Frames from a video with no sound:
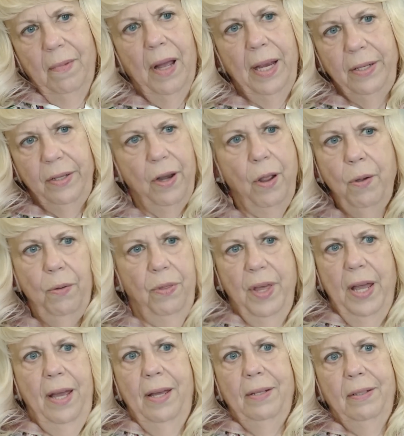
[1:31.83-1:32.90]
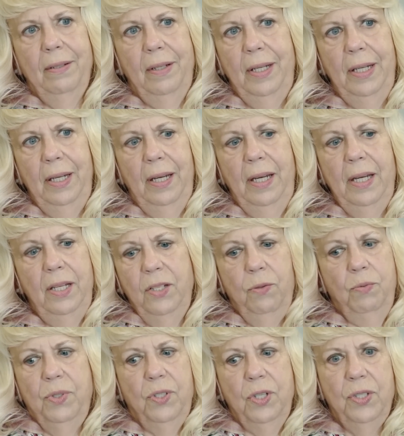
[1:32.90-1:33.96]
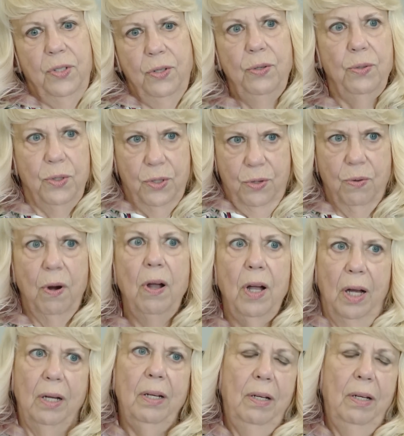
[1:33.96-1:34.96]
I know that. He, he's just too strong.